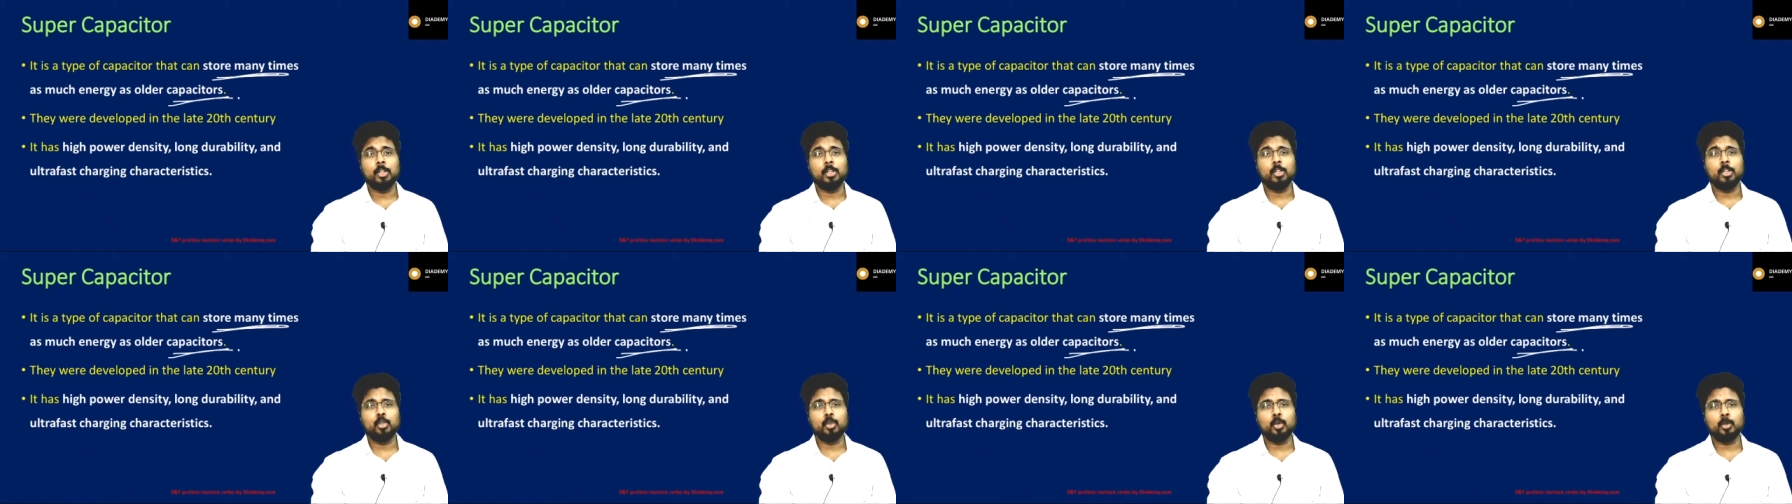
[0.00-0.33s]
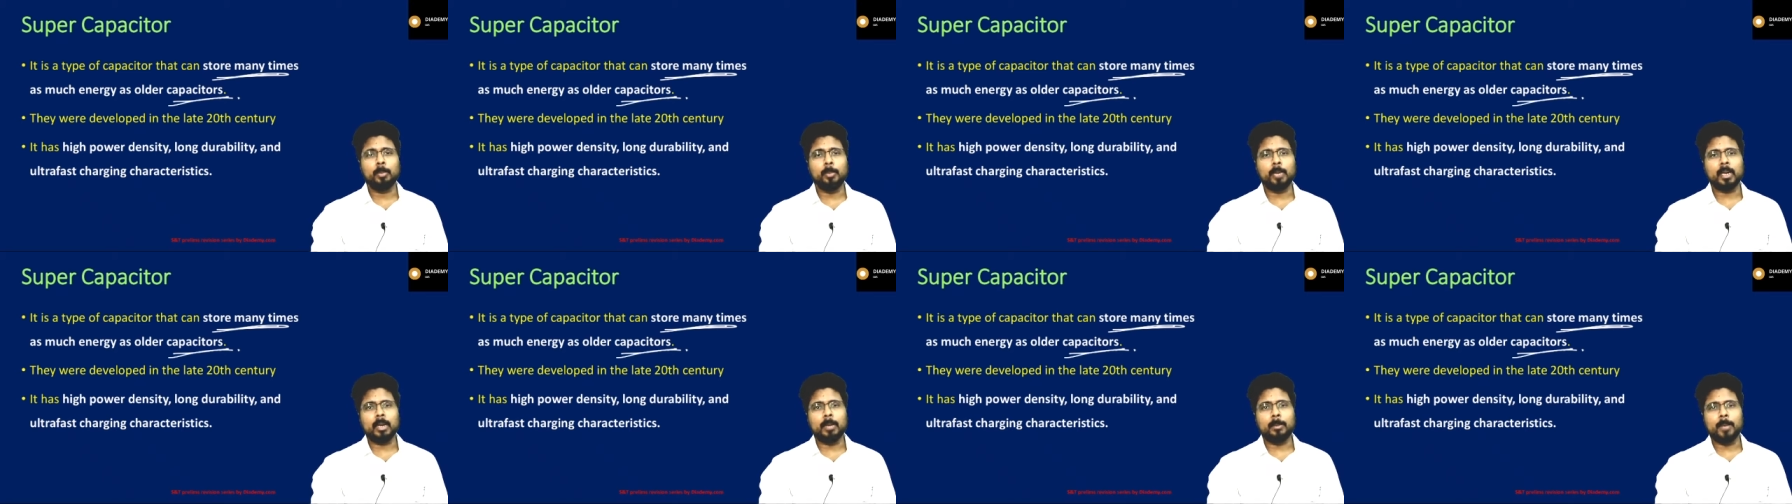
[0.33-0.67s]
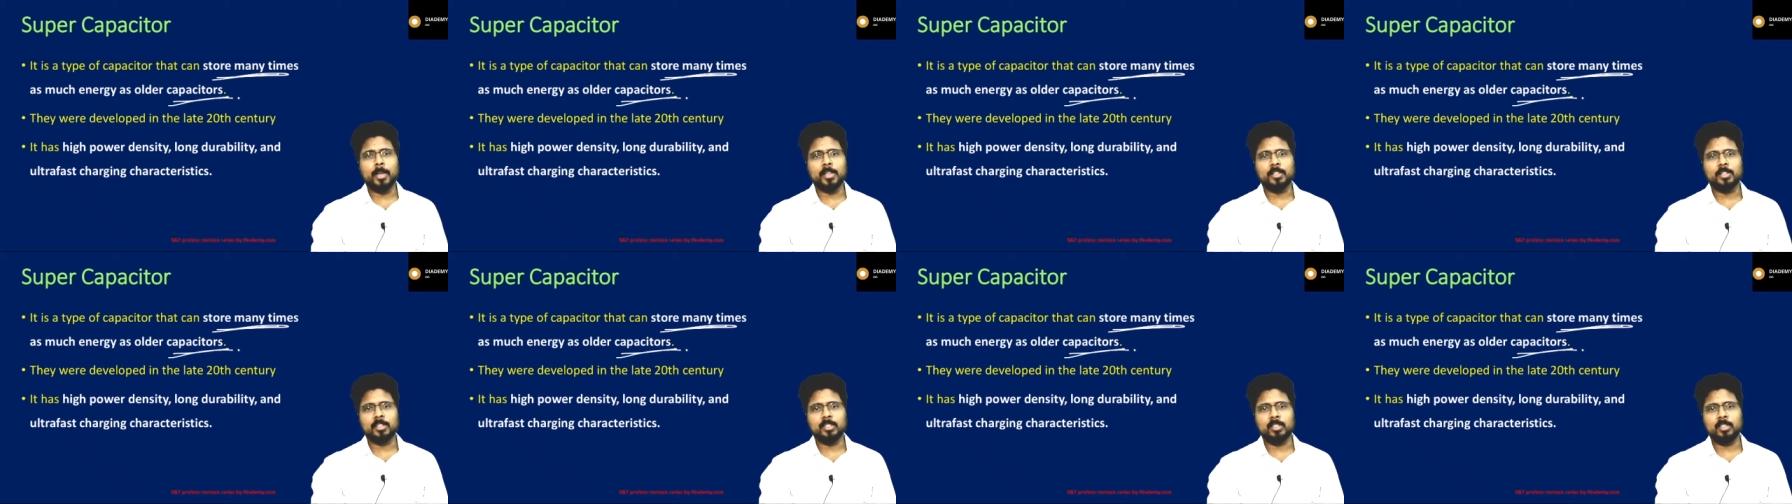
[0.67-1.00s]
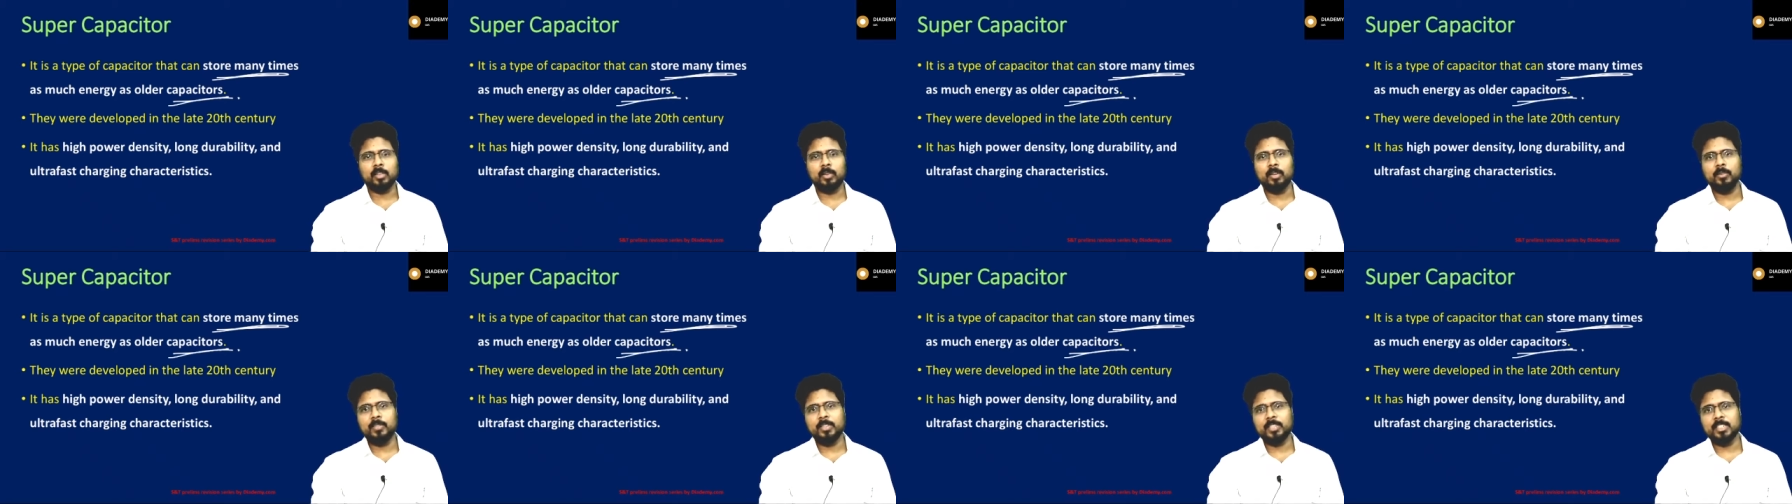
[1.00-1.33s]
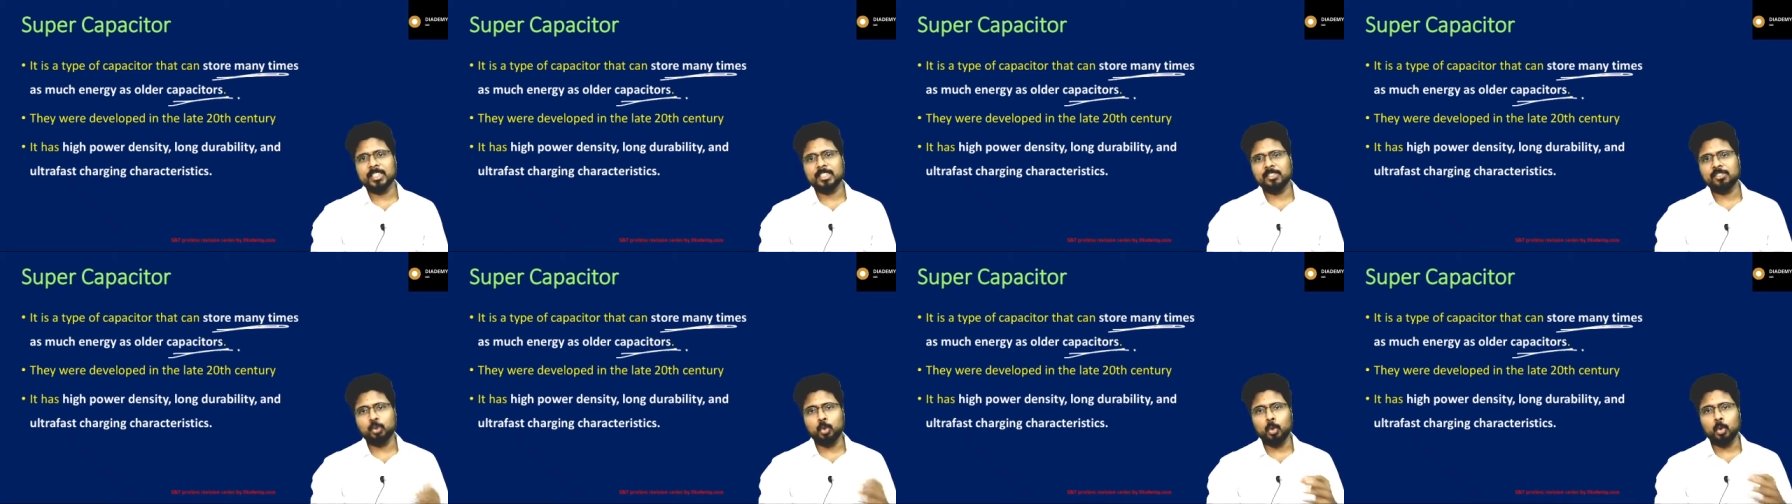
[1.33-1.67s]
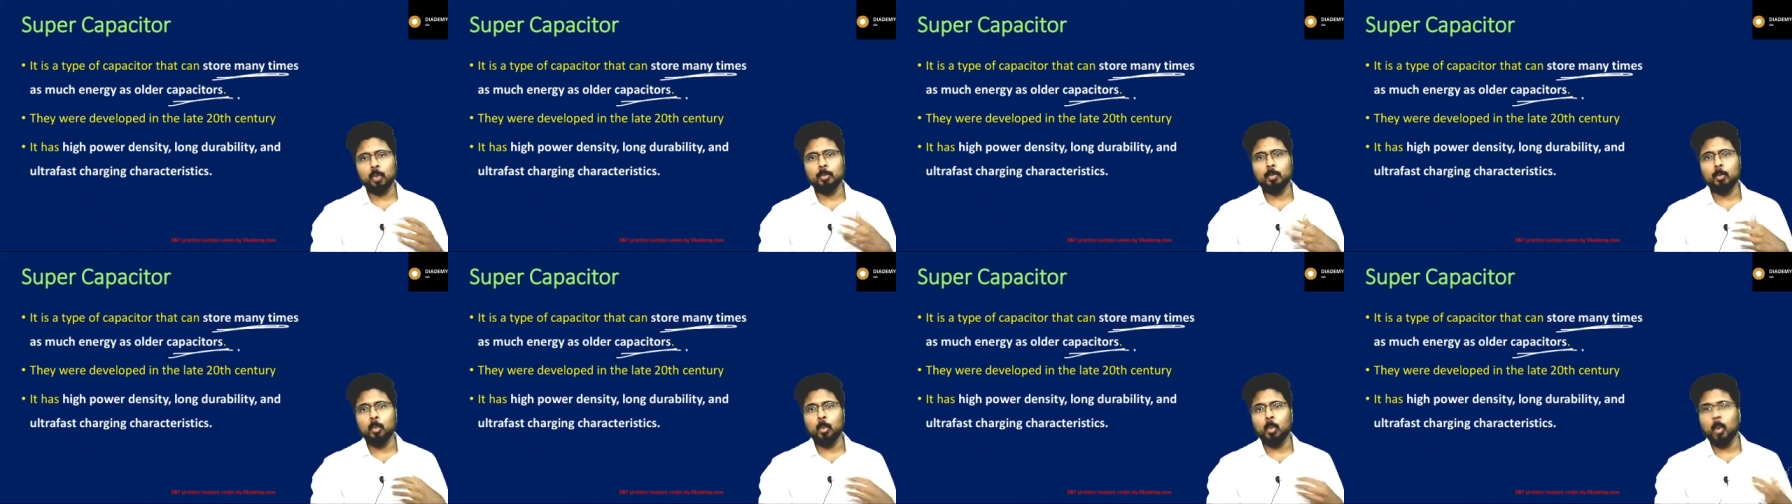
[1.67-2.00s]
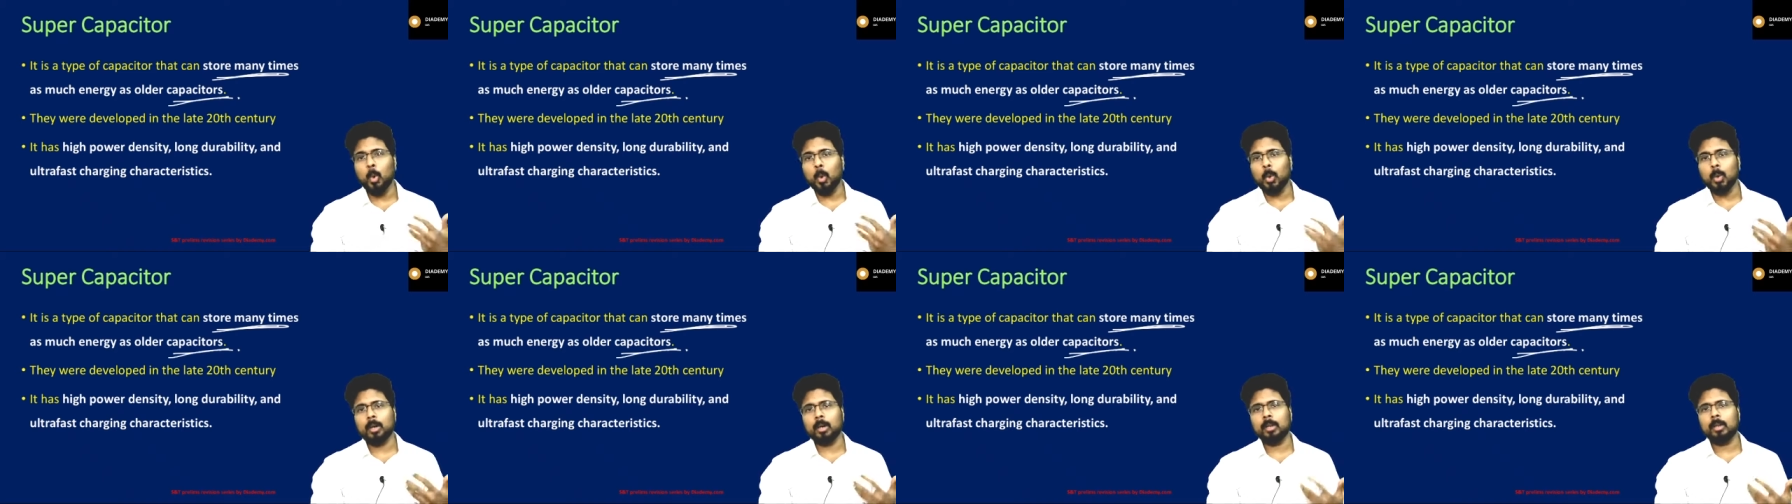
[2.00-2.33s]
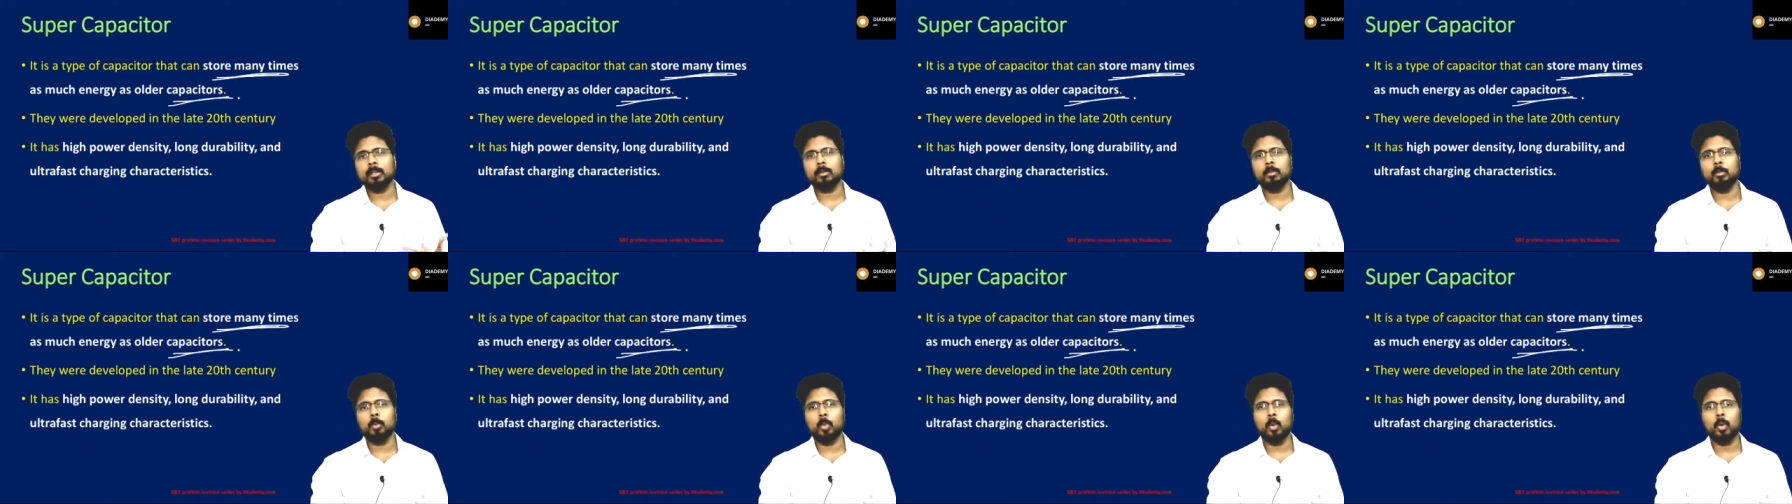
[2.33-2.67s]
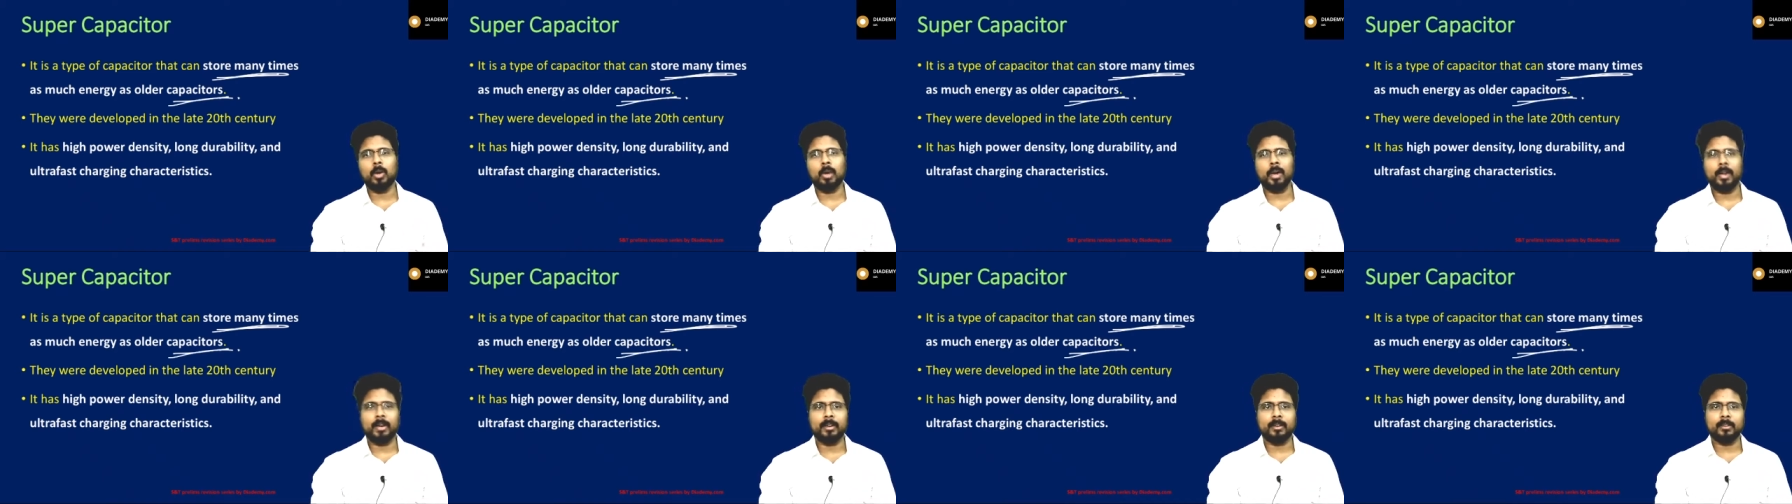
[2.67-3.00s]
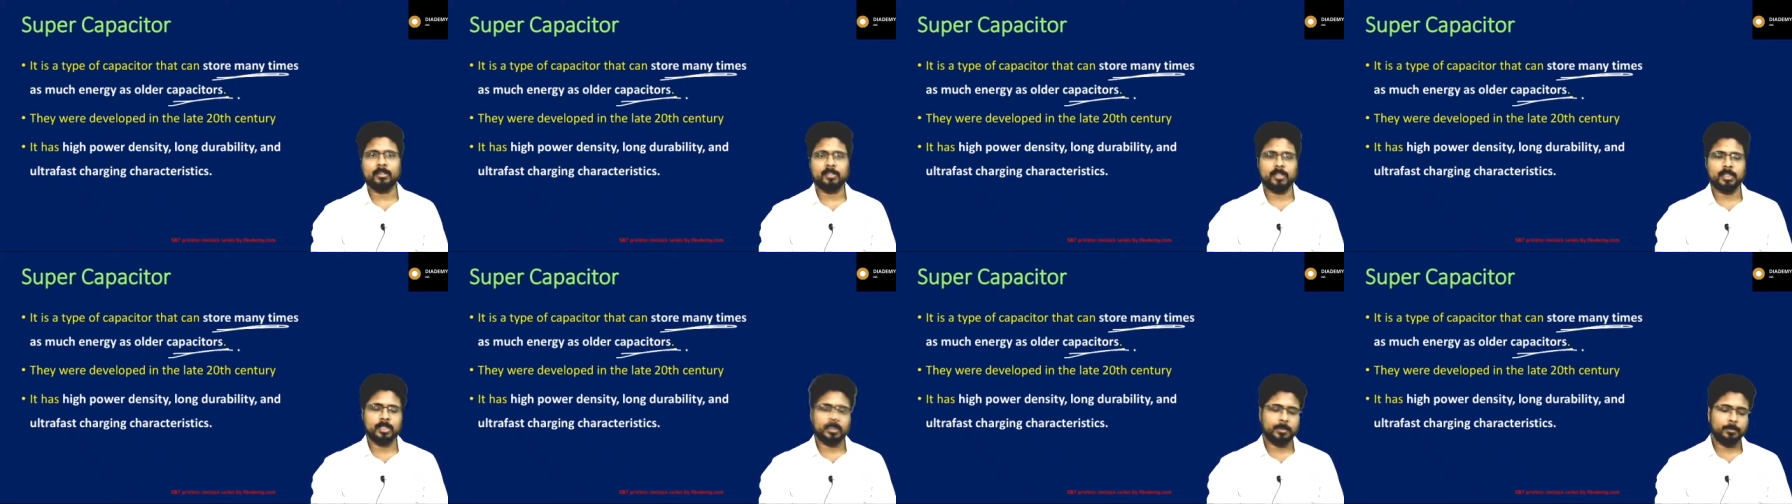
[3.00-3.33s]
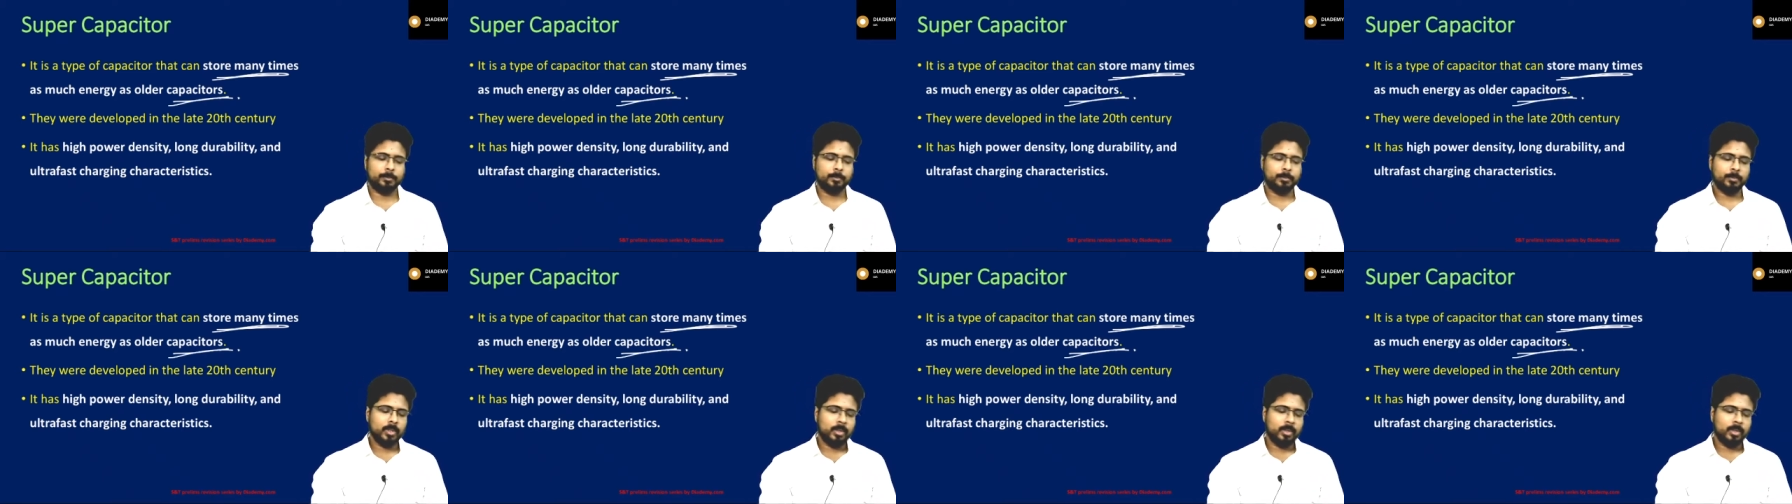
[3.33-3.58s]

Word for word: The supercapacitor is the one which can store more, more electricity.